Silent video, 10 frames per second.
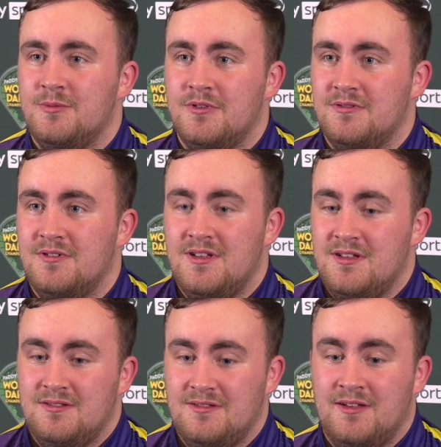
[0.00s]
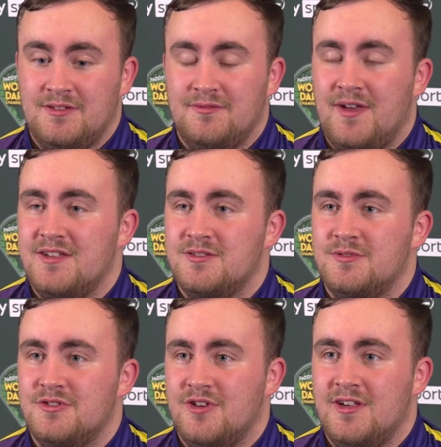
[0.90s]
But I'd advise
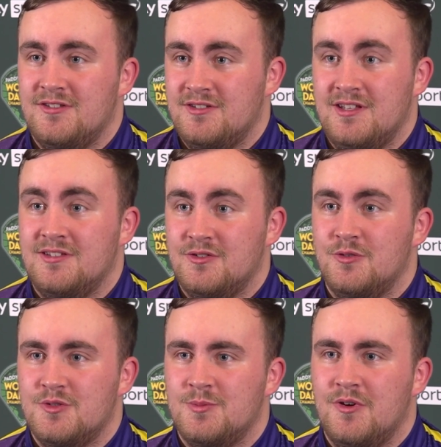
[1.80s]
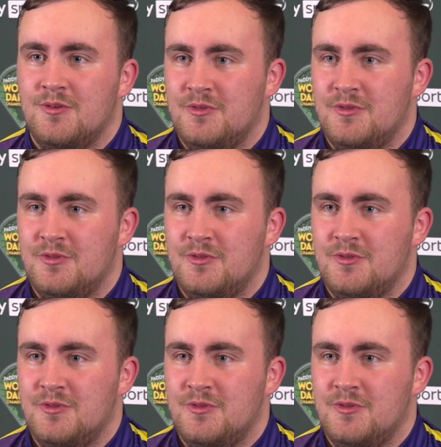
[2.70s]
them to try it because it is a good sport,